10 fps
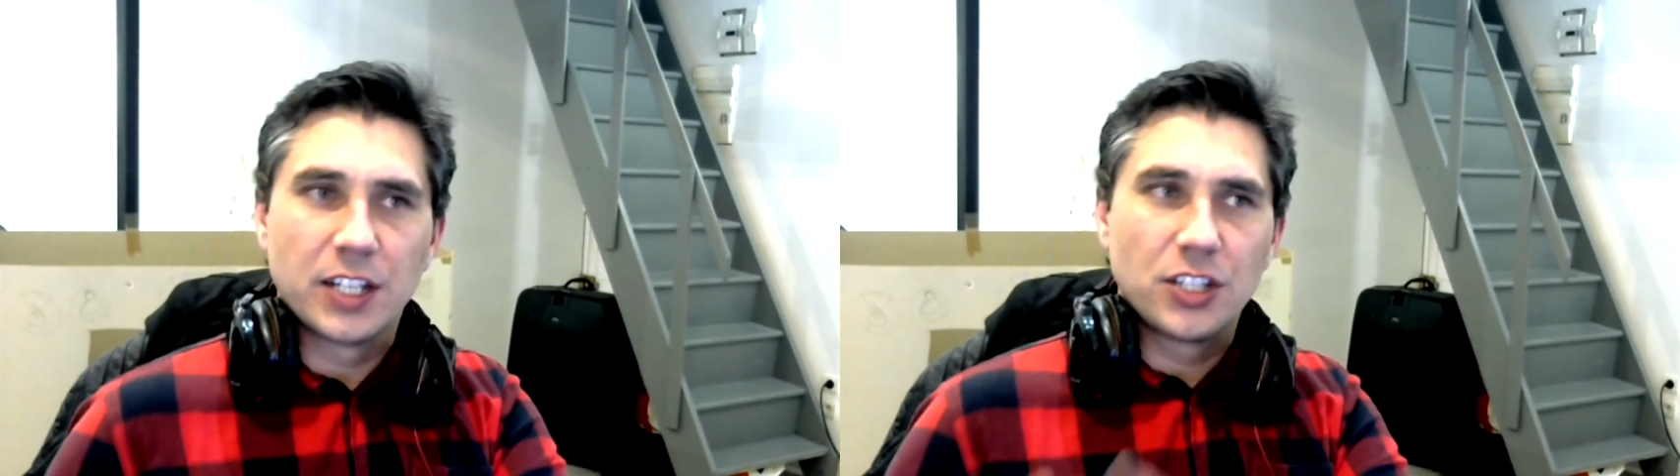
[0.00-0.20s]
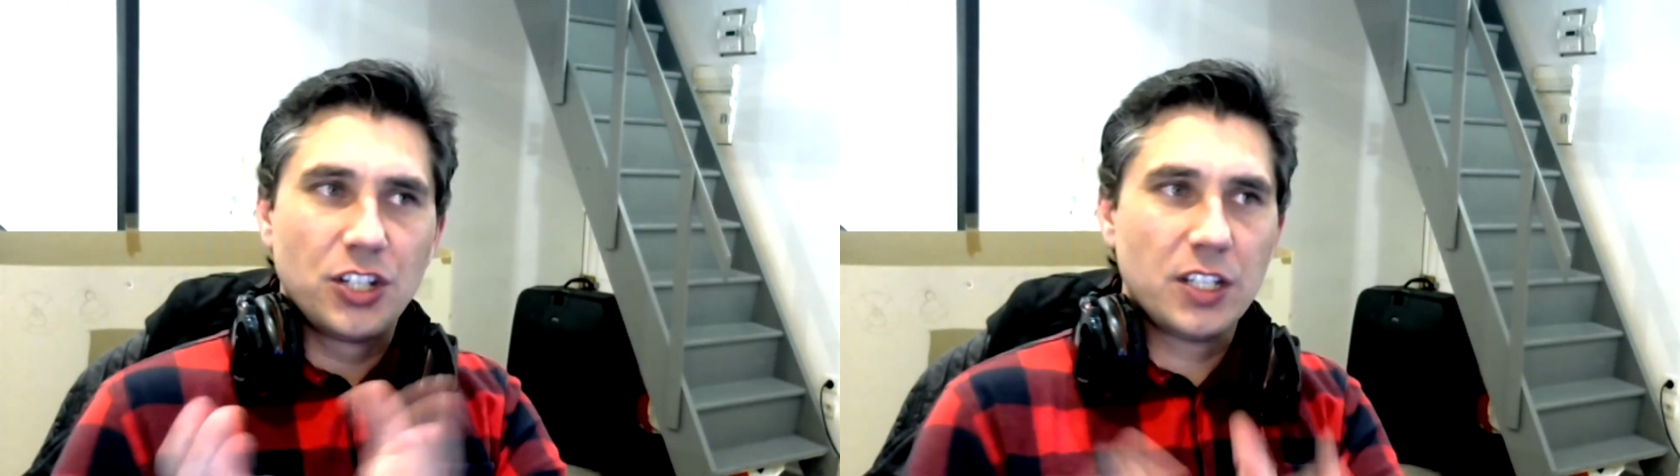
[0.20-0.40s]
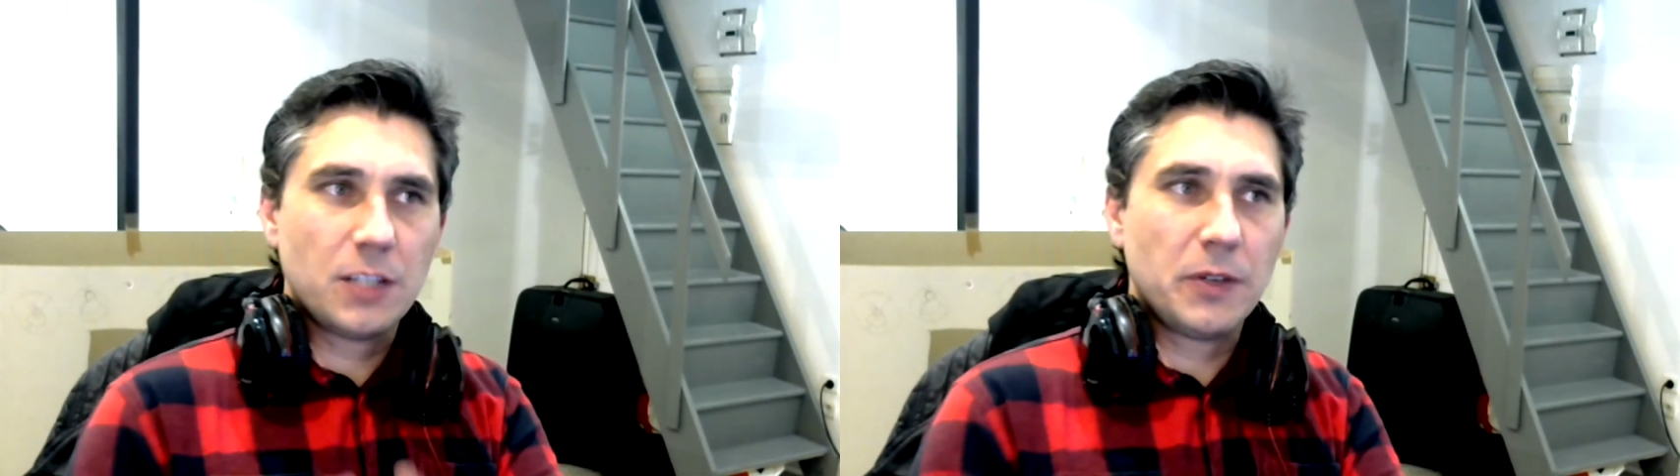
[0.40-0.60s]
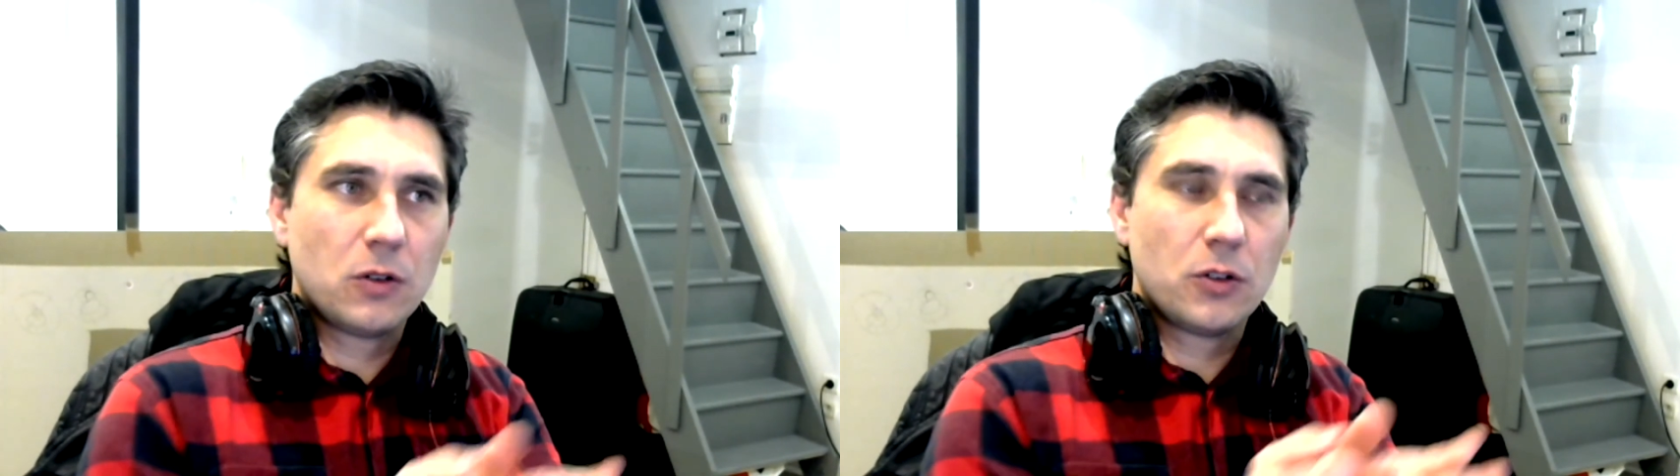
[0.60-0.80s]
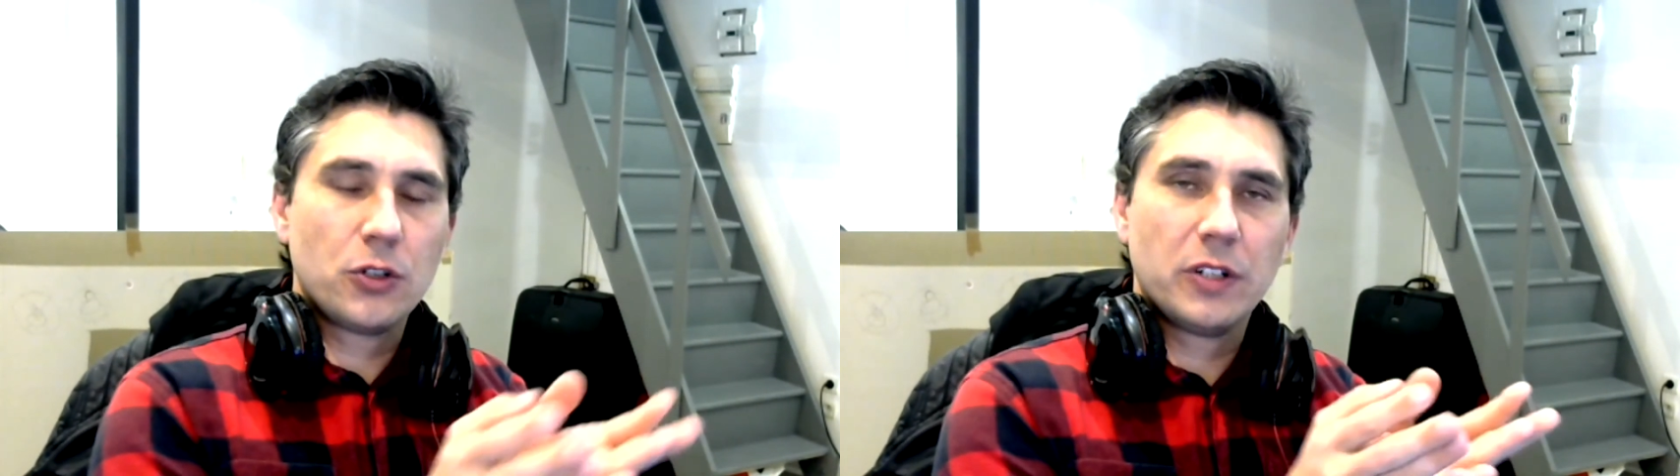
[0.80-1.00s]
Just
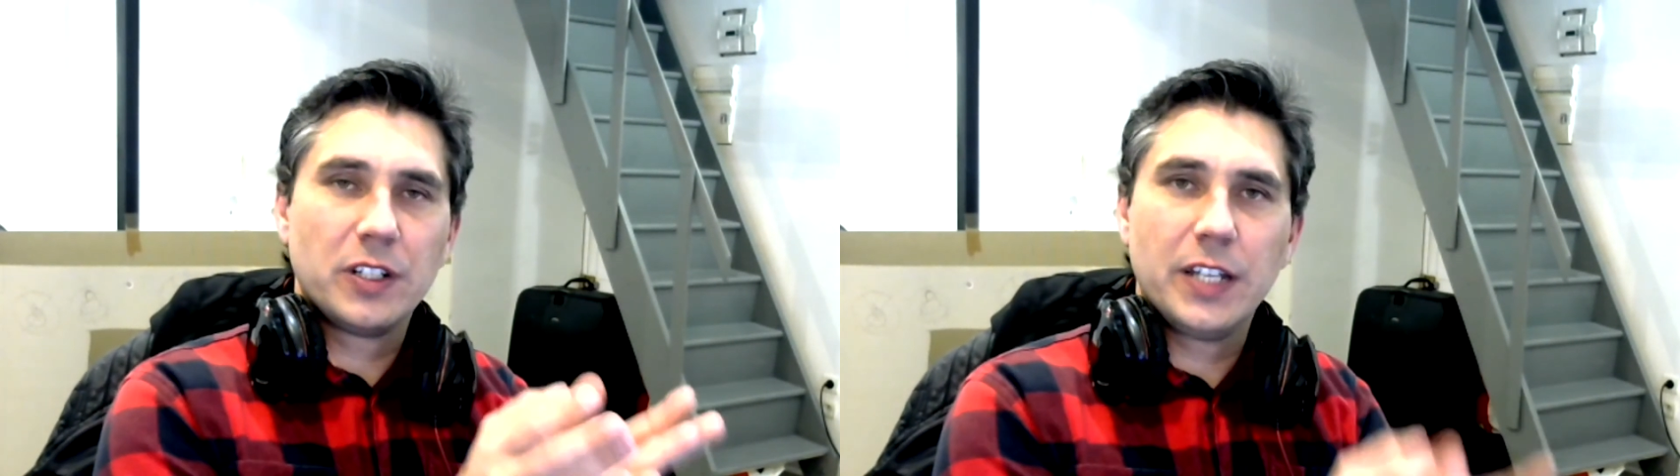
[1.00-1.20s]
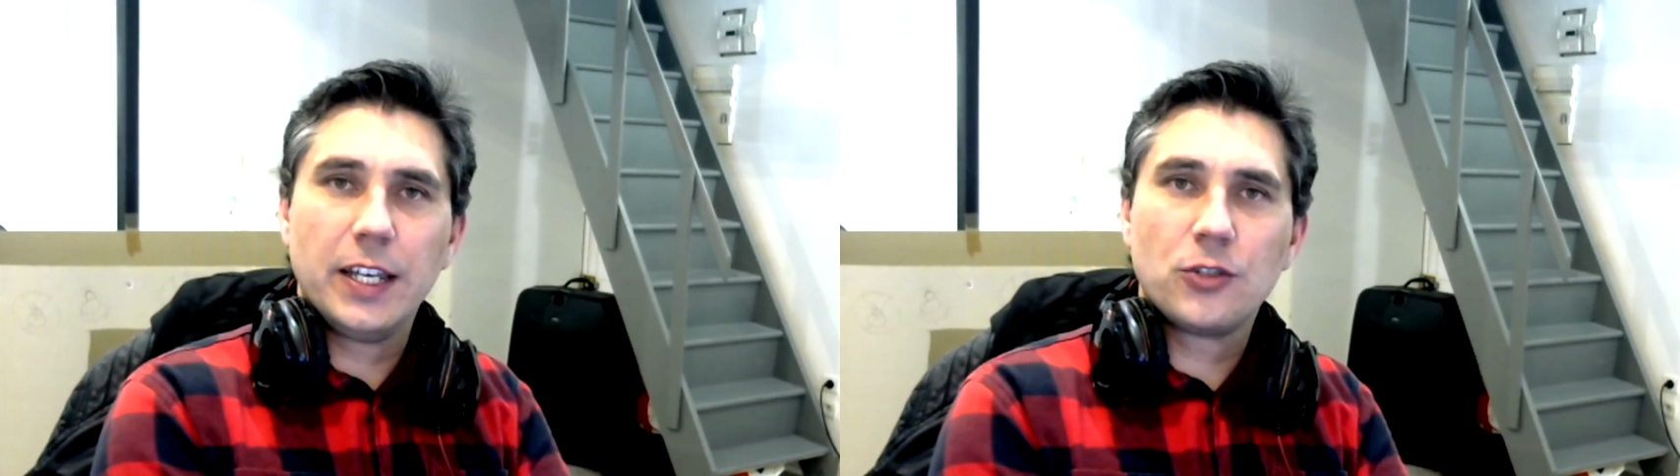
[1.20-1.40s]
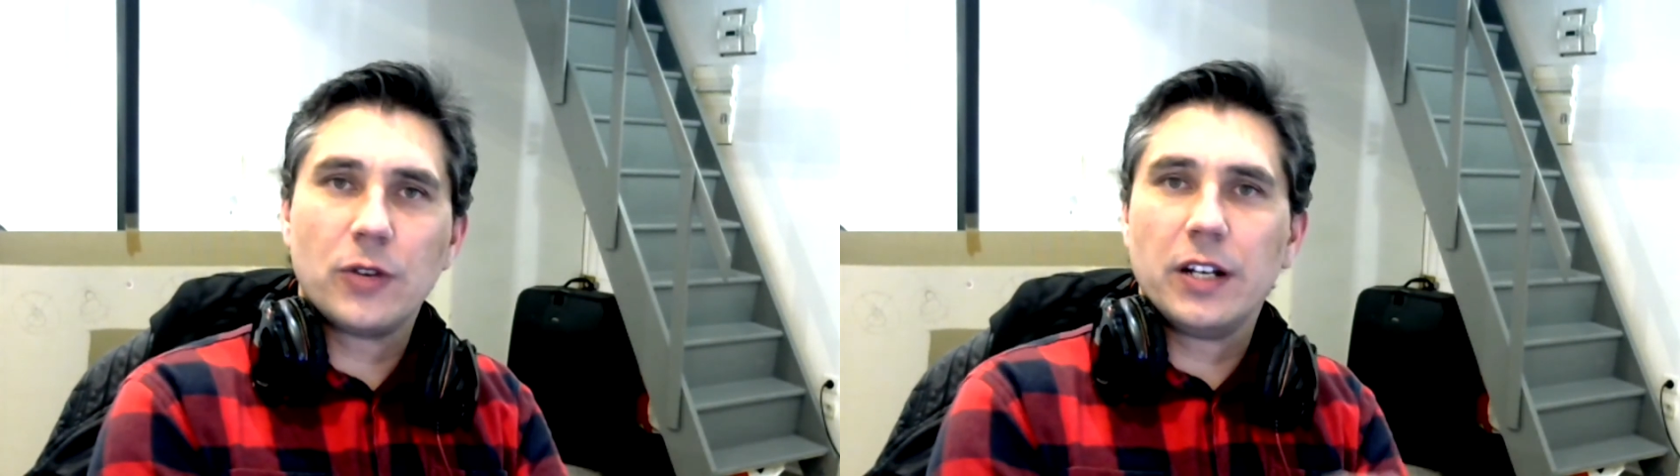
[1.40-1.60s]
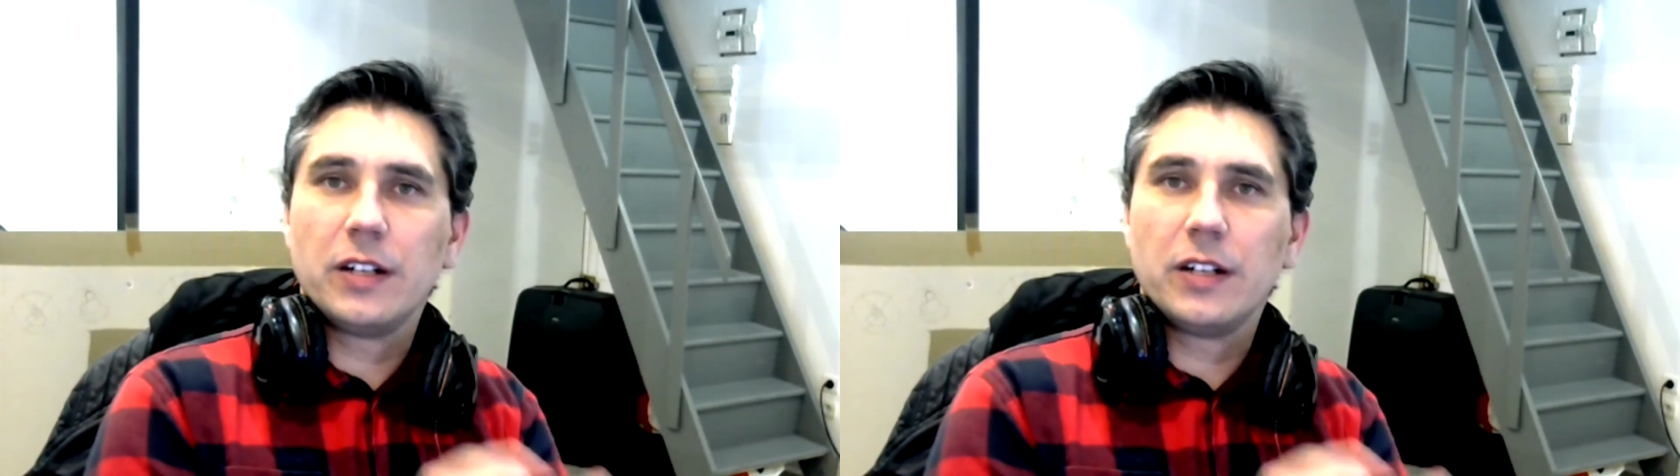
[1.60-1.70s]
because you're a day trader